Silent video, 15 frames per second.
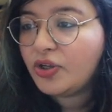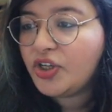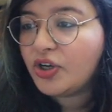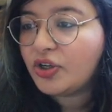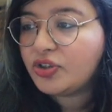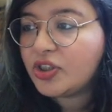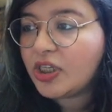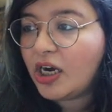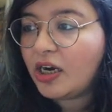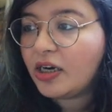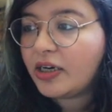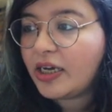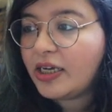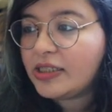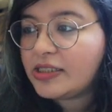your
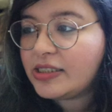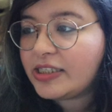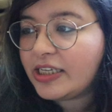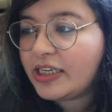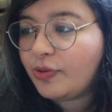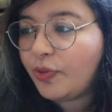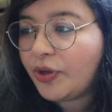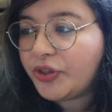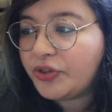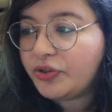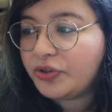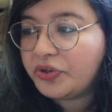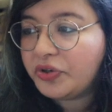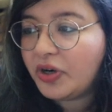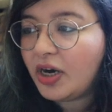chart and see
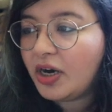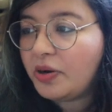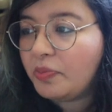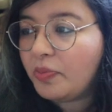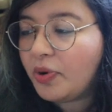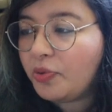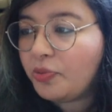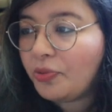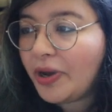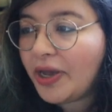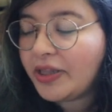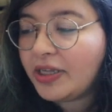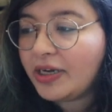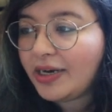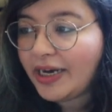whether
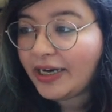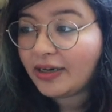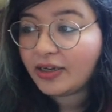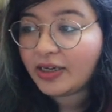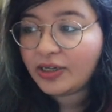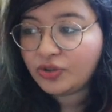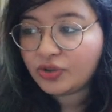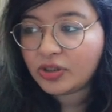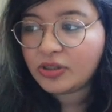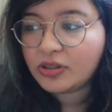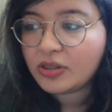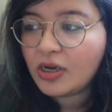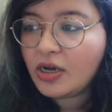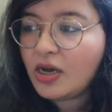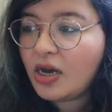where the data range
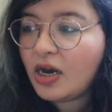is.